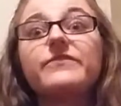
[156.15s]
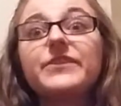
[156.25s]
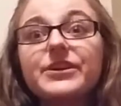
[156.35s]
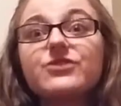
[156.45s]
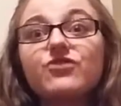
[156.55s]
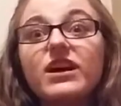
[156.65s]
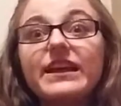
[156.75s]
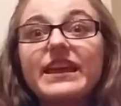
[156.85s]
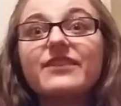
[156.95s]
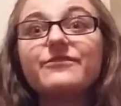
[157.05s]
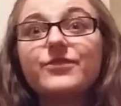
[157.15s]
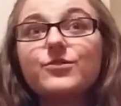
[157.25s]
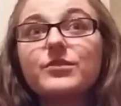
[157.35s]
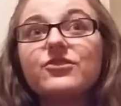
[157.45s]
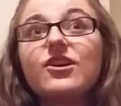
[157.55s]
very drying and filled
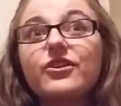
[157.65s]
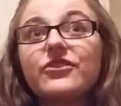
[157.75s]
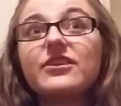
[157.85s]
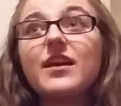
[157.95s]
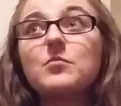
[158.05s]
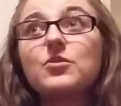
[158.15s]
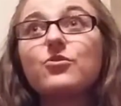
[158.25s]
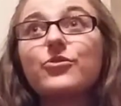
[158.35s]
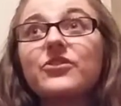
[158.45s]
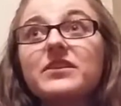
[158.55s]
with toxic chemicals,